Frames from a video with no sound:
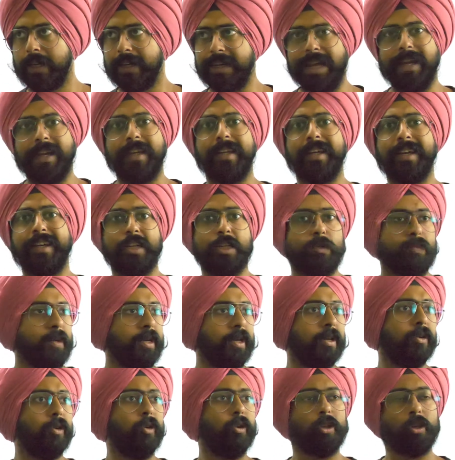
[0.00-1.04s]
Technically
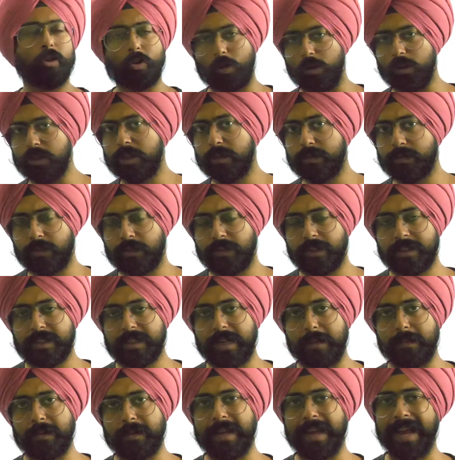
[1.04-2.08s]
speaking, all the concepts of this
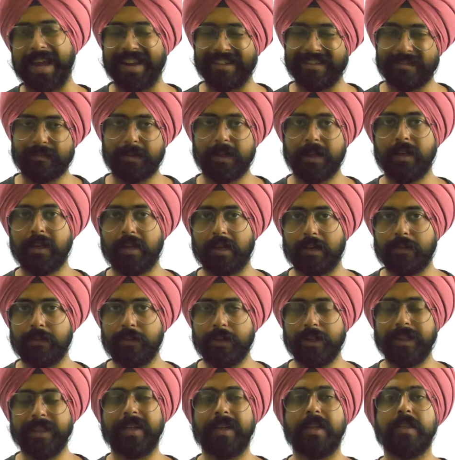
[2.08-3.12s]
chapter have been
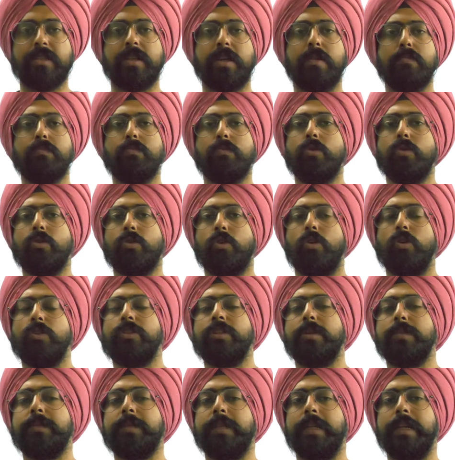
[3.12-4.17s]
covered. There are some more
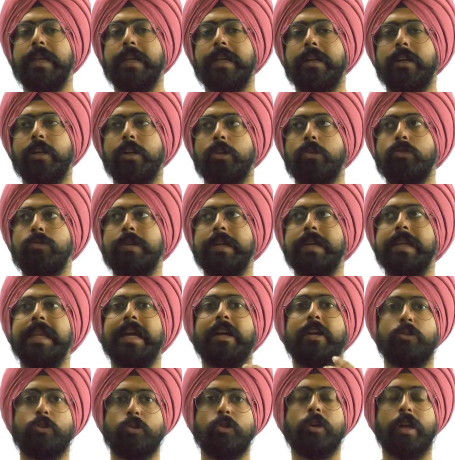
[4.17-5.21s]
concepts related to
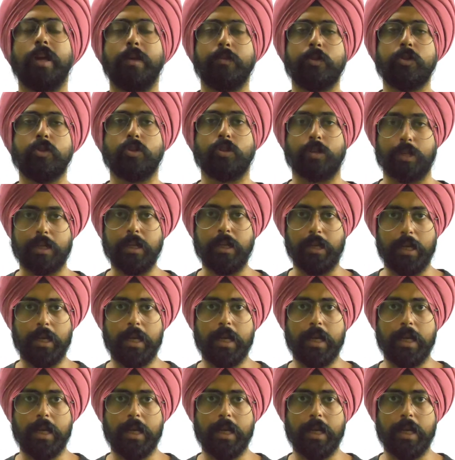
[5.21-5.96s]
electrochemistry.